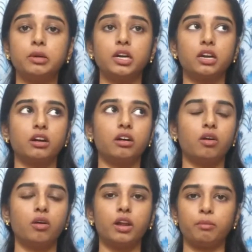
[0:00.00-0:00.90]
but
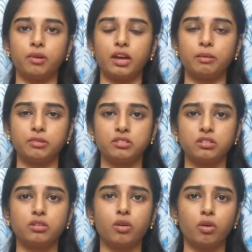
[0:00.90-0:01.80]
on
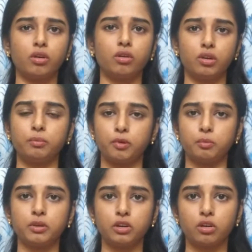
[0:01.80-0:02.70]
Amazon or on a
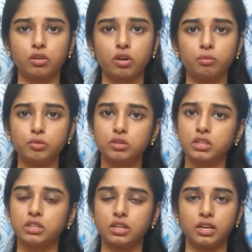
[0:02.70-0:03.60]
purple.com you
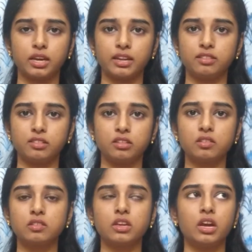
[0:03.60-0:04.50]
can get
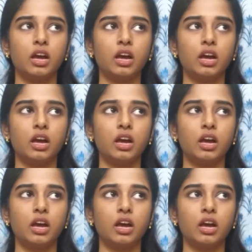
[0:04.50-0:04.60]
this